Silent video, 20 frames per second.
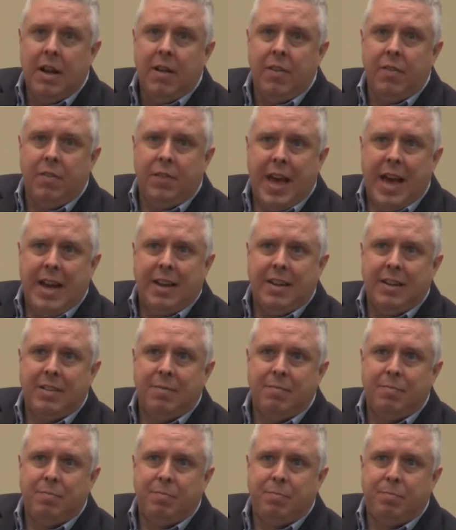that
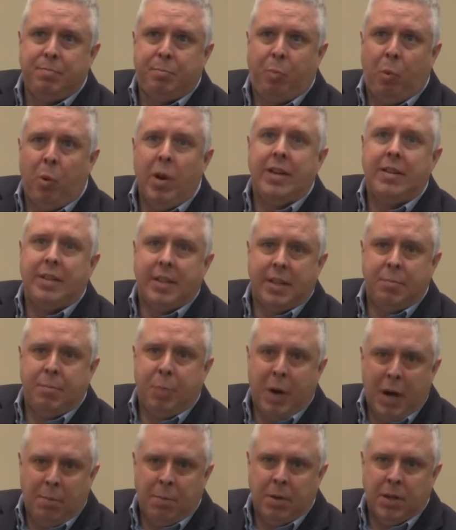printed,
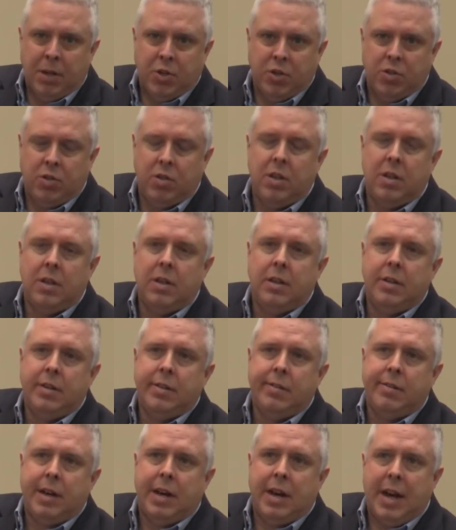published
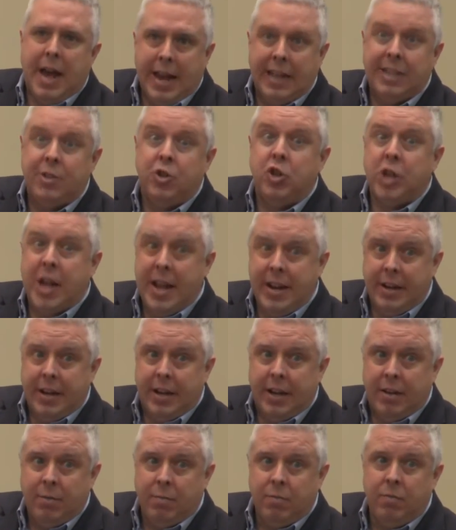uh, an
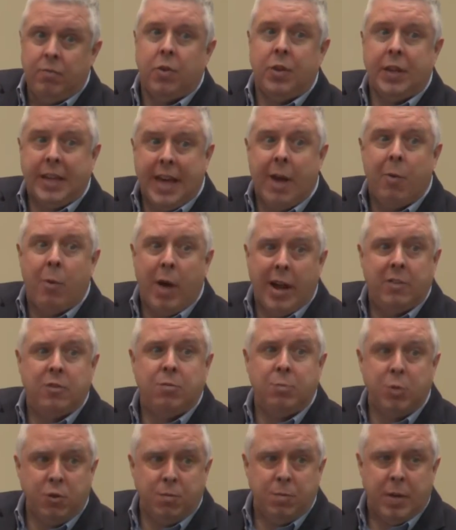agenda for the gay
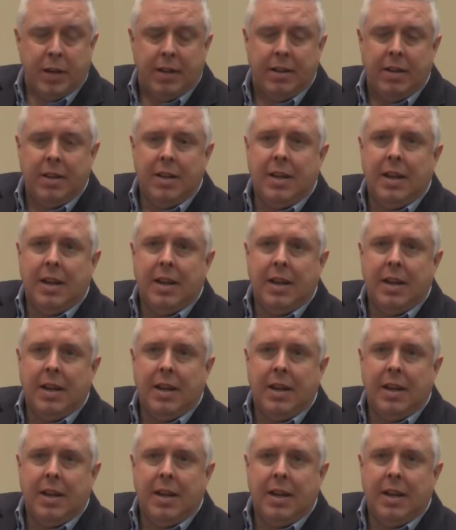rights movement.